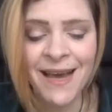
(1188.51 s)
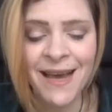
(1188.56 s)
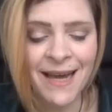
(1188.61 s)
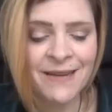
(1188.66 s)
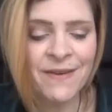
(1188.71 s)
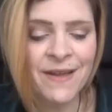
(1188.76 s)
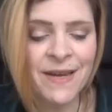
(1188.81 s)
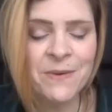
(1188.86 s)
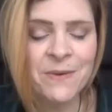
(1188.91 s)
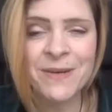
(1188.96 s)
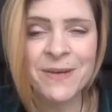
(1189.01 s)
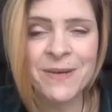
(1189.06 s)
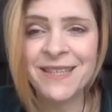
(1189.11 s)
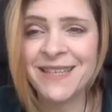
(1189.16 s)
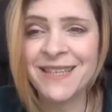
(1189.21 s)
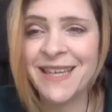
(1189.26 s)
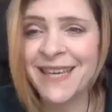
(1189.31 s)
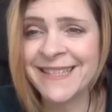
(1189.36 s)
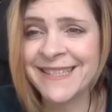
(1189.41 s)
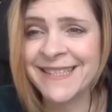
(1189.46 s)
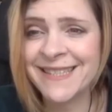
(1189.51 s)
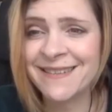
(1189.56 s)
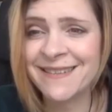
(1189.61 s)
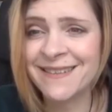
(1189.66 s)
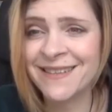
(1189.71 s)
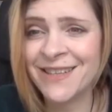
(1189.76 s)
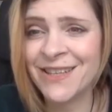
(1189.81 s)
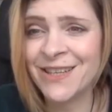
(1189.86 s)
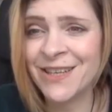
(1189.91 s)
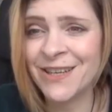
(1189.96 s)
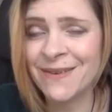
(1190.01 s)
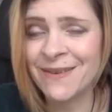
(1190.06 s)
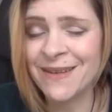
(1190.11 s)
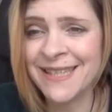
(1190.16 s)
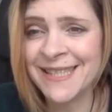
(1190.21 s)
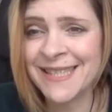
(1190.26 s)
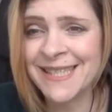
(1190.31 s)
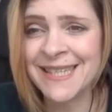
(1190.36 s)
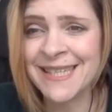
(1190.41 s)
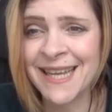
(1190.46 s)
And if anyone is,
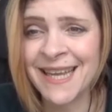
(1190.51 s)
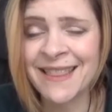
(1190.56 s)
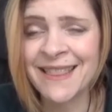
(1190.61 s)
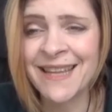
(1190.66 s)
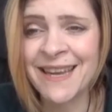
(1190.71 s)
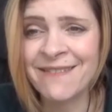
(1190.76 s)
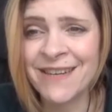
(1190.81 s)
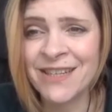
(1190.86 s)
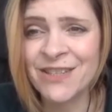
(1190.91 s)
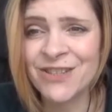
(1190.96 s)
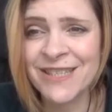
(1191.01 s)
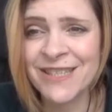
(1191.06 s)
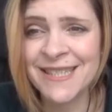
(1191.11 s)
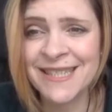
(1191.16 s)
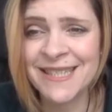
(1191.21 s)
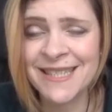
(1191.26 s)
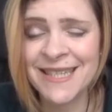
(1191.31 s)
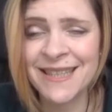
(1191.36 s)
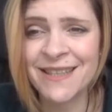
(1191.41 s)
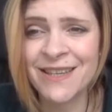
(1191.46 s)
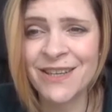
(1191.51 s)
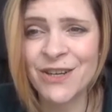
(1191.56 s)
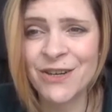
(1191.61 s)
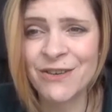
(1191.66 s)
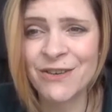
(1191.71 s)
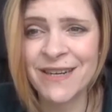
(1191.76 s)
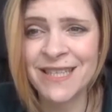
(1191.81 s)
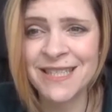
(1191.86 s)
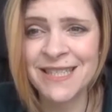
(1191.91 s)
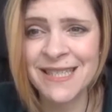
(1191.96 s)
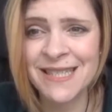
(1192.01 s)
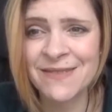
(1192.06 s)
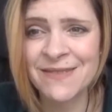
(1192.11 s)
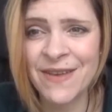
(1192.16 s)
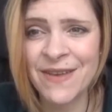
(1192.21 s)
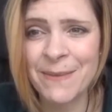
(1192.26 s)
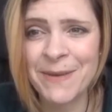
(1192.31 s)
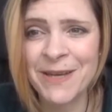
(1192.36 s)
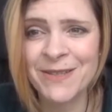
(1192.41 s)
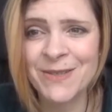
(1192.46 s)
listening and they're interested in the Courageous
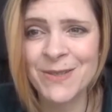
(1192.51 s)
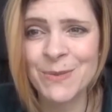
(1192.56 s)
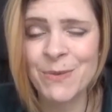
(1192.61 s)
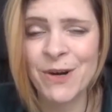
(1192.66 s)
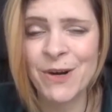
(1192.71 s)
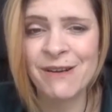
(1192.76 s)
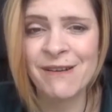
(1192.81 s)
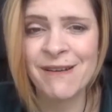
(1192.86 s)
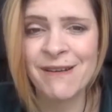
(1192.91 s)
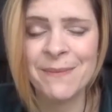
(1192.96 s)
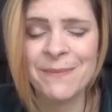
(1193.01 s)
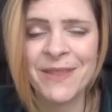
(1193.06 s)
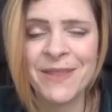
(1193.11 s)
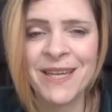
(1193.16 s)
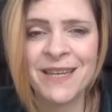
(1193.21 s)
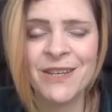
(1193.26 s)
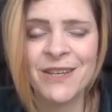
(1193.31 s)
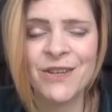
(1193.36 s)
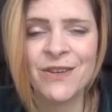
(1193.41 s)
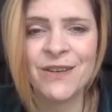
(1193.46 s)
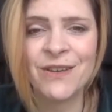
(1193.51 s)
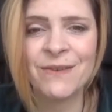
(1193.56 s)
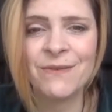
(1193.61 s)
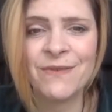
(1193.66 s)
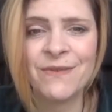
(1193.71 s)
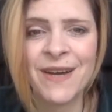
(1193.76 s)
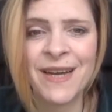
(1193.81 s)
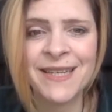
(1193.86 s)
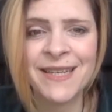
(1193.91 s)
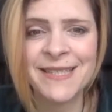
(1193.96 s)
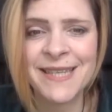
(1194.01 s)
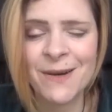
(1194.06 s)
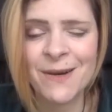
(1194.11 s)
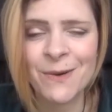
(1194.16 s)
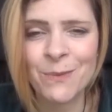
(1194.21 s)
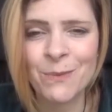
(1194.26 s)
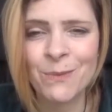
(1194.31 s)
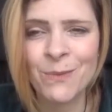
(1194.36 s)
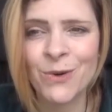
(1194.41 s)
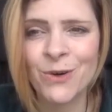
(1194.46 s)
Females program, then you can find
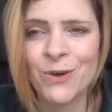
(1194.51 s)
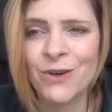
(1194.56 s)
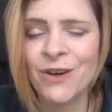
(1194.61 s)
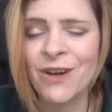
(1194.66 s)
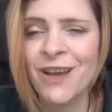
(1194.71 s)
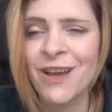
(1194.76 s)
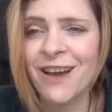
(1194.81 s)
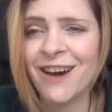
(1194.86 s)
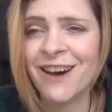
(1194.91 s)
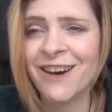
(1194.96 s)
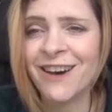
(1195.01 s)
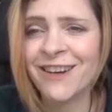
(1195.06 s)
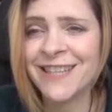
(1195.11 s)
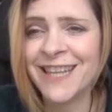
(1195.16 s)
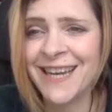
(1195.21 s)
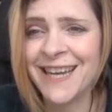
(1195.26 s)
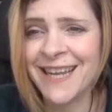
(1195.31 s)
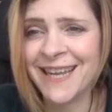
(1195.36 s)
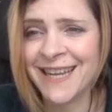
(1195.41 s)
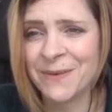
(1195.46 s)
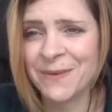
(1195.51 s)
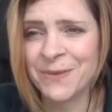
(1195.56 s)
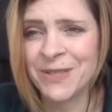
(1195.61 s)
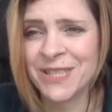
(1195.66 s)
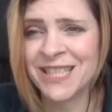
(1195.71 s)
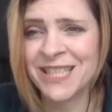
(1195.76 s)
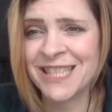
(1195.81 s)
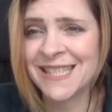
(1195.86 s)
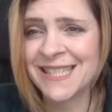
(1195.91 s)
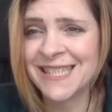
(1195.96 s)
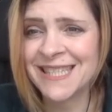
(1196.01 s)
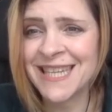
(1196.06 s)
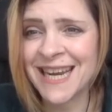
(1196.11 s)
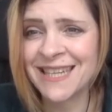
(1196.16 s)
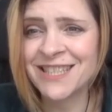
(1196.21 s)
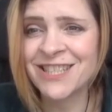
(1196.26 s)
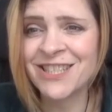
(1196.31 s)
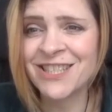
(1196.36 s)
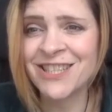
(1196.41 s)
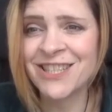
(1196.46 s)
out more on the link which is
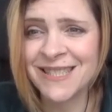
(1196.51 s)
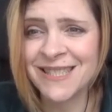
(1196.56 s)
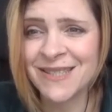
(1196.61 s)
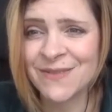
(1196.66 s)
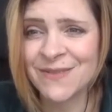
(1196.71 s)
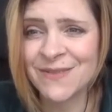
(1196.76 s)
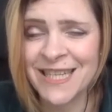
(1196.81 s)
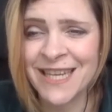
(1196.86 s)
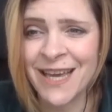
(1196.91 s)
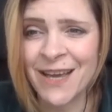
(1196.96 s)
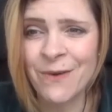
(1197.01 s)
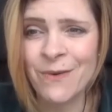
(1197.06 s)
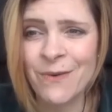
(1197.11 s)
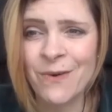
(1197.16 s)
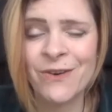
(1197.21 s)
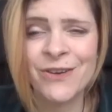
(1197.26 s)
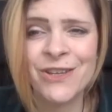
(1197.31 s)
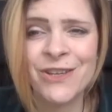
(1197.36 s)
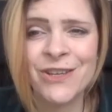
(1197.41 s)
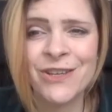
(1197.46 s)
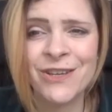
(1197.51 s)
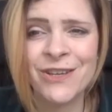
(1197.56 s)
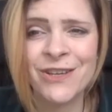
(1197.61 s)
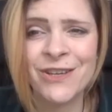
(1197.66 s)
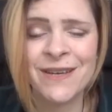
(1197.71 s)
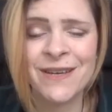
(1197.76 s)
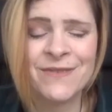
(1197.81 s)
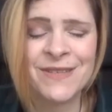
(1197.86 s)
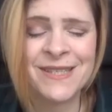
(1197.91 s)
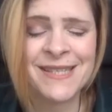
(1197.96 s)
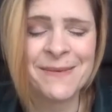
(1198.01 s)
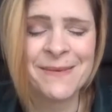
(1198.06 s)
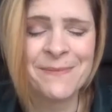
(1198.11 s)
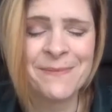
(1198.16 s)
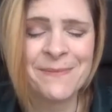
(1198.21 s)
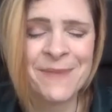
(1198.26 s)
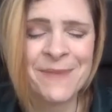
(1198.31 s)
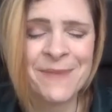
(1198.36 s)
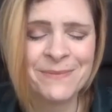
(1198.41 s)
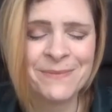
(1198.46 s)
attached to this video, or you can visit
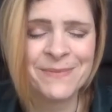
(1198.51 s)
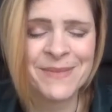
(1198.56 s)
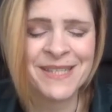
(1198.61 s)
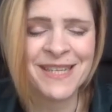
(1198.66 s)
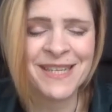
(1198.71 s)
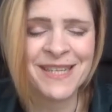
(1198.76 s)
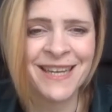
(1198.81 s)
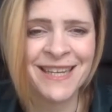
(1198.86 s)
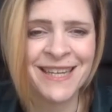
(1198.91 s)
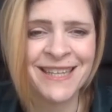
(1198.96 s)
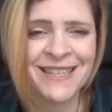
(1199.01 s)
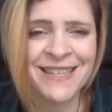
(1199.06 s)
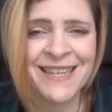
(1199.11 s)
my website at